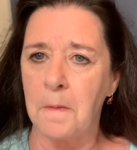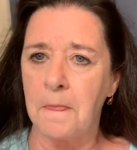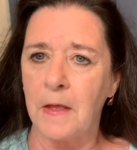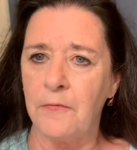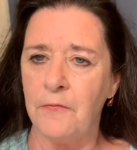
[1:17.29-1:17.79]

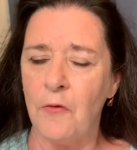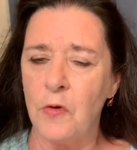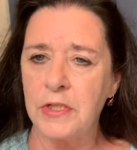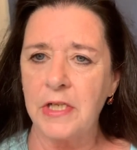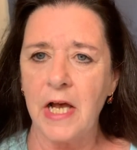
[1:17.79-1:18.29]
the
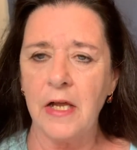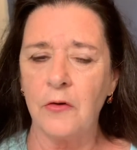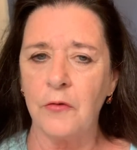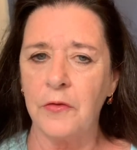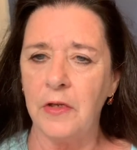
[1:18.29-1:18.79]
foresight
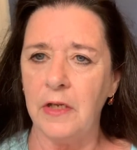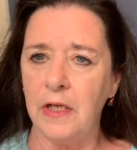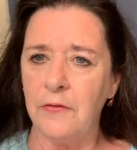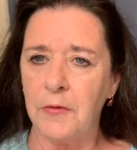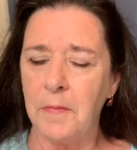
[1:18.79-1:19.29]
or the
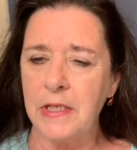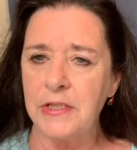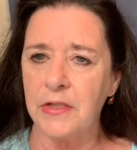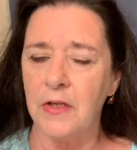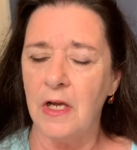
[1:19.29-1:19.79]

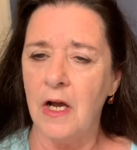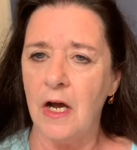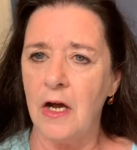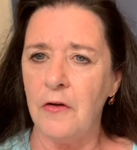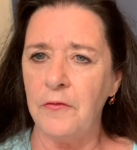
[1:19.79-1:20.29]
information
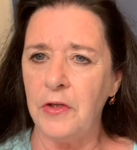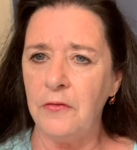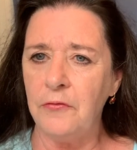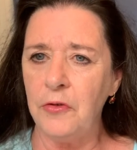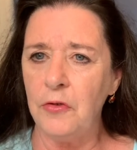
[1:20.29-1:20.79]
of
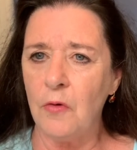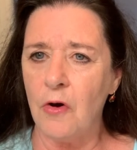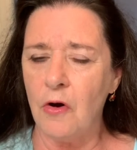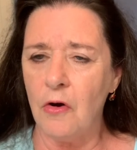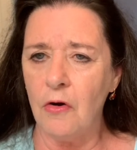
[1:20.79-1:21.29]
if you
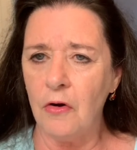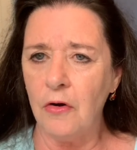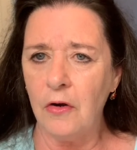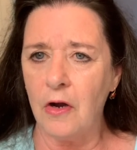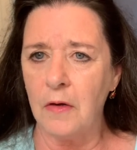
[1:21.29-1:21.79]

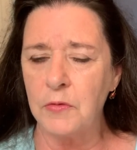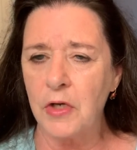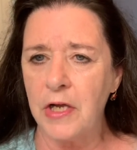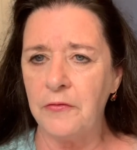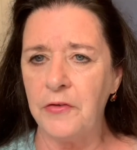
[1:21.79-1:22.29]
are um,
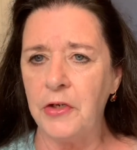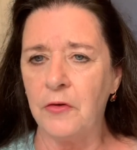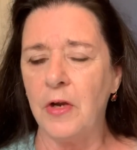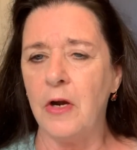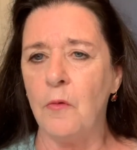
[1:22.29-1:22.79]
trying to
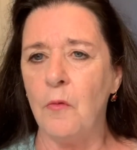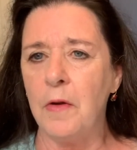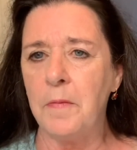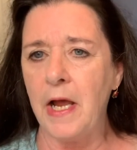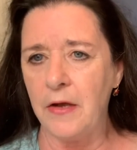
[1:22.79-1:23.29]
figure out
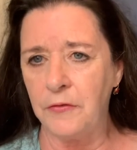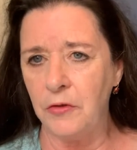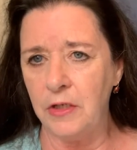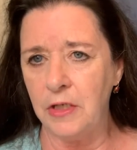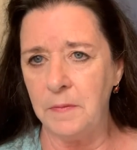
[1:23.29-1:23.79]
what path you
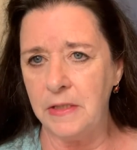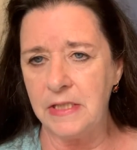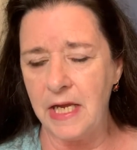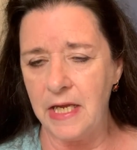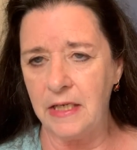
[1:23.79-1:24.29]
need to be
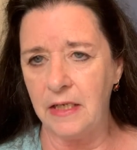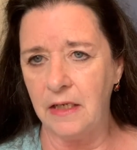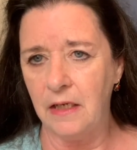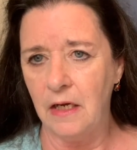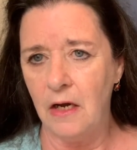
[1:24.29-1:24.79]
taking